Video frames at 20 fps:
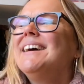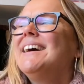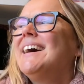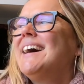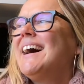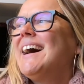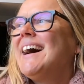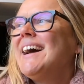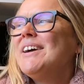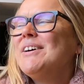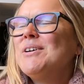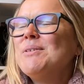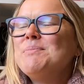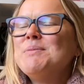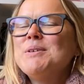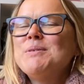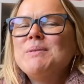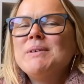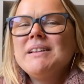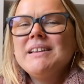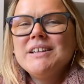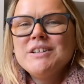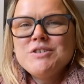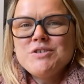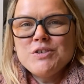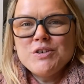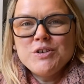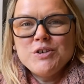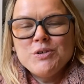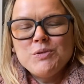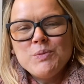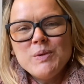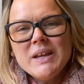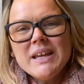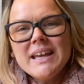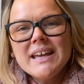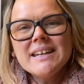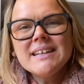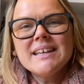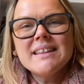I hope you will enjoy your
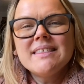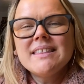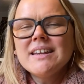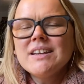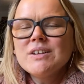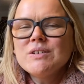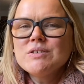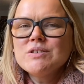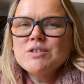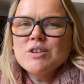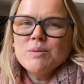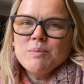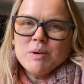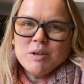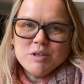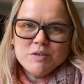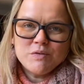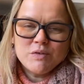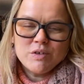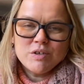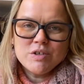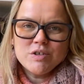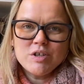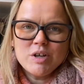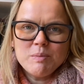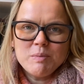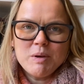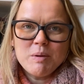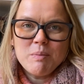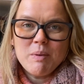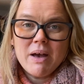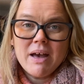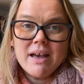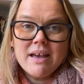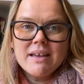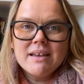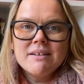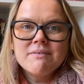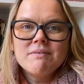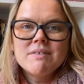weekend, and thank you so much for stopping by
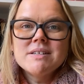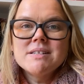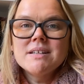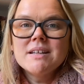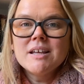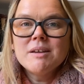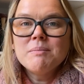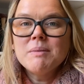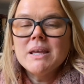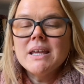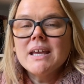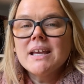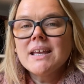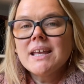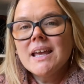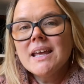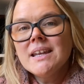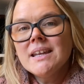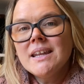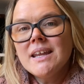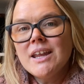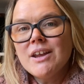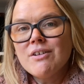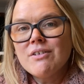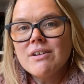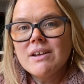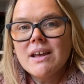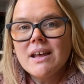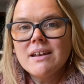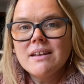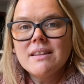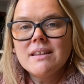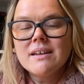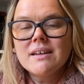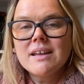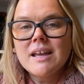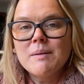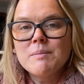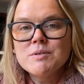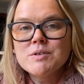and visiting me again here at the
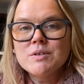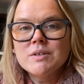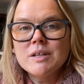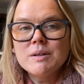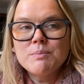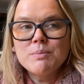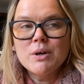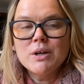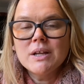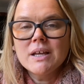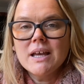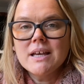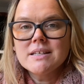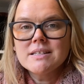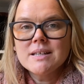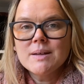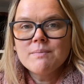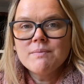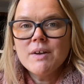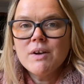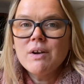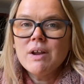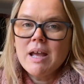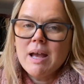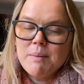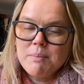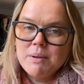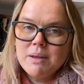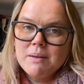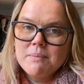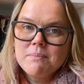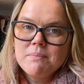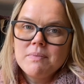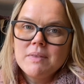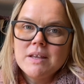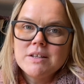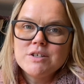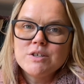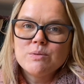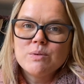CamijoKnit podcast. I'm very happy
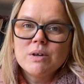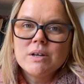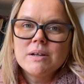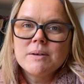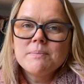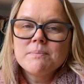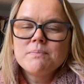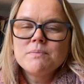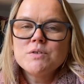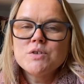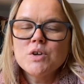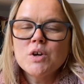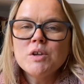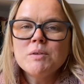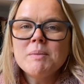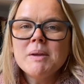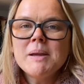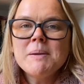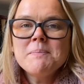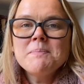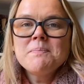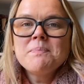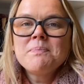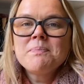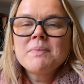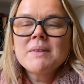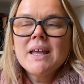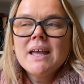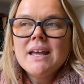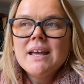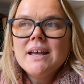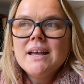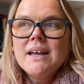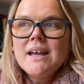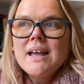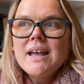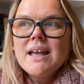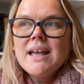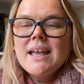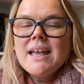that you want to join me.
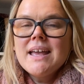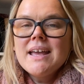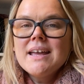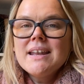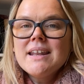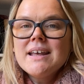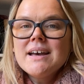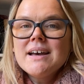And